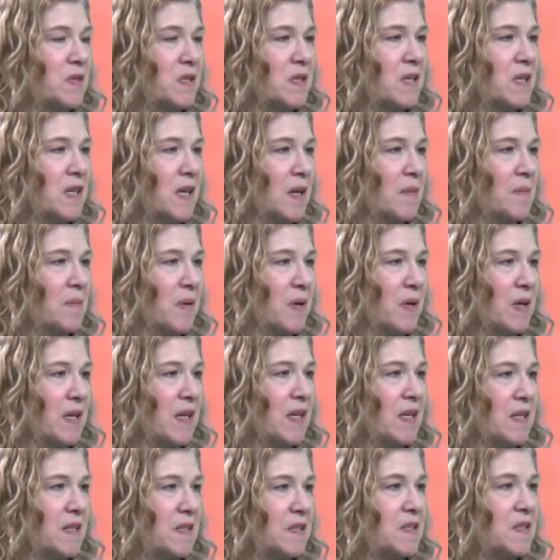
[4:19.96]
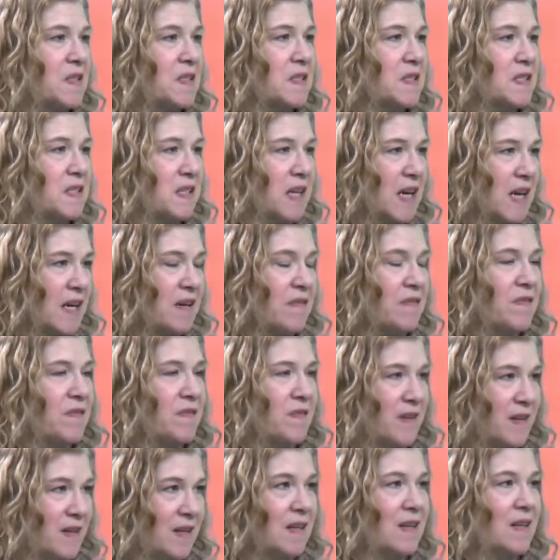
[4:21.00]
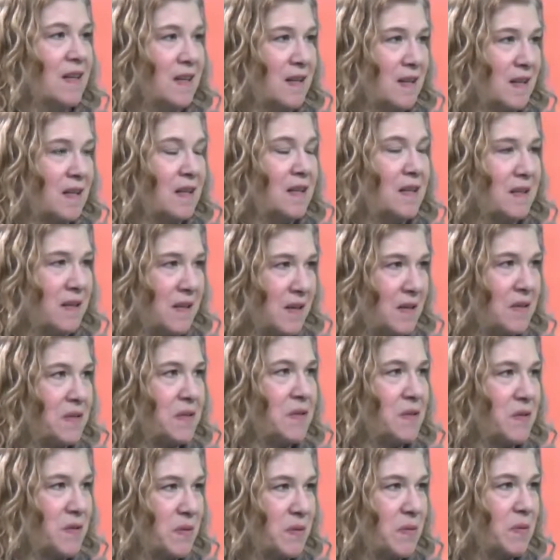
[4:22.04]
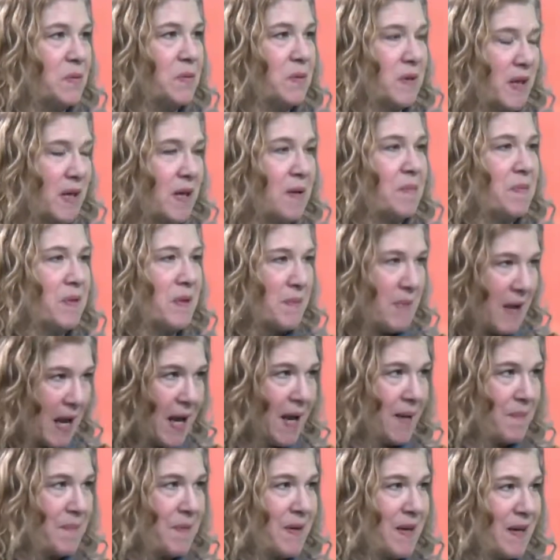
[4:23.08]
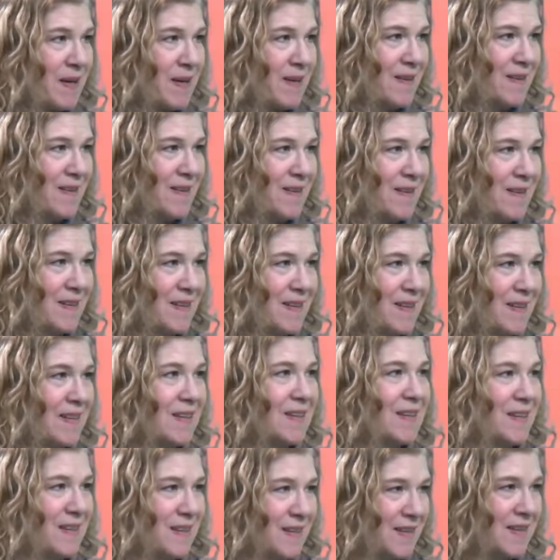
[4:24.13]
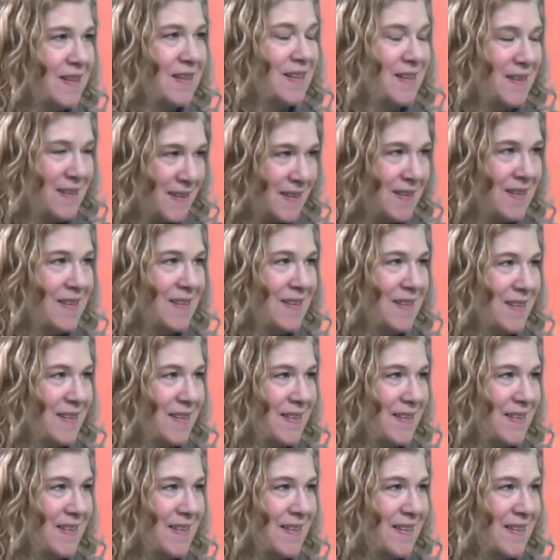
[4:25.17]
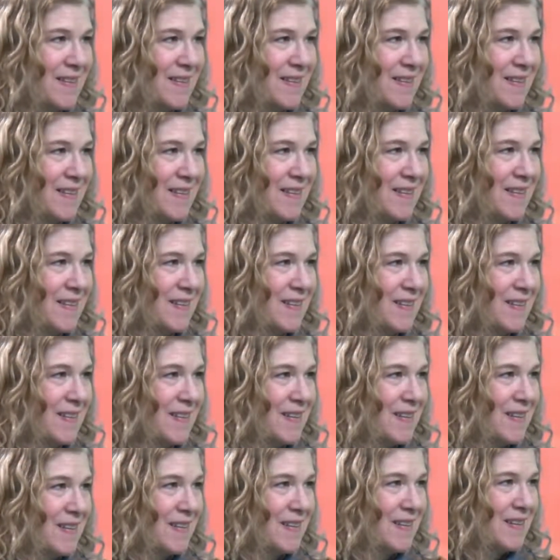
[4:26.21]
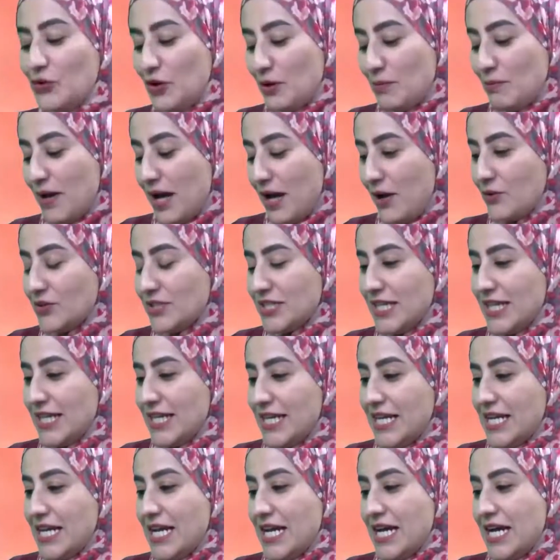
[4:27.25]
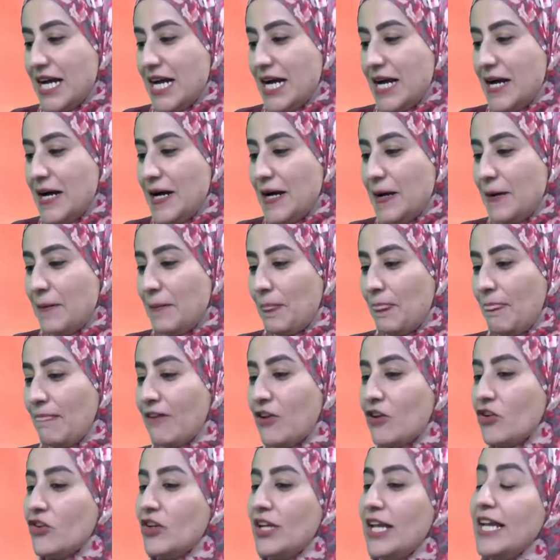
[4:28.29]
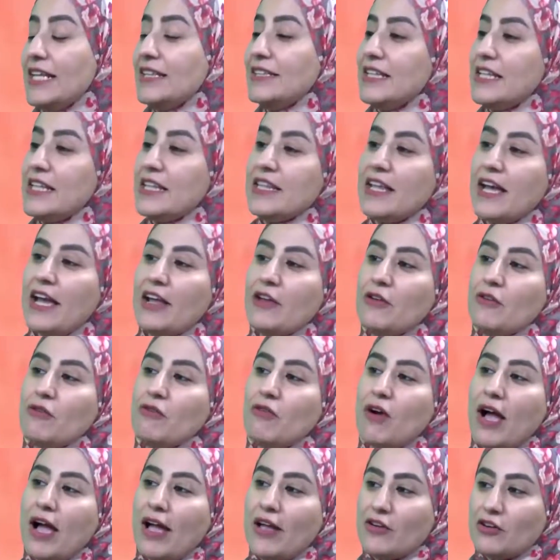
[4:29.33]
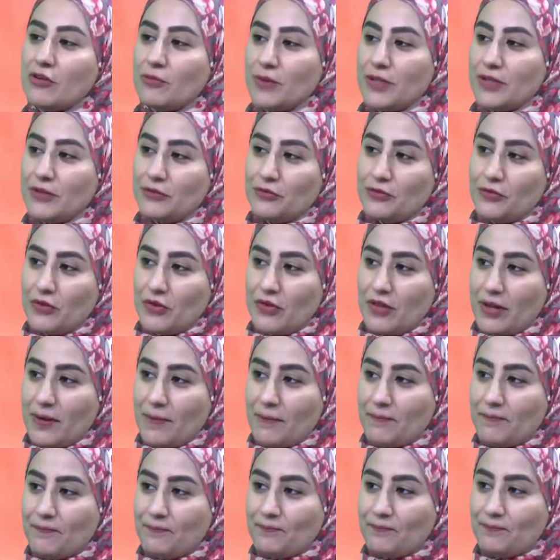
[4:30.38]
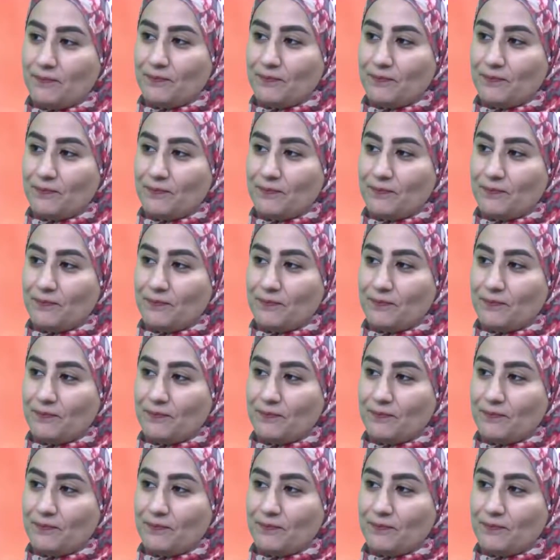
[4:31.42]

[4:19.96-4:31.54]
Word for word: is to keep our kids safe, not to keep them happy. Exactly. Actually, it's also about um, creating the environment for them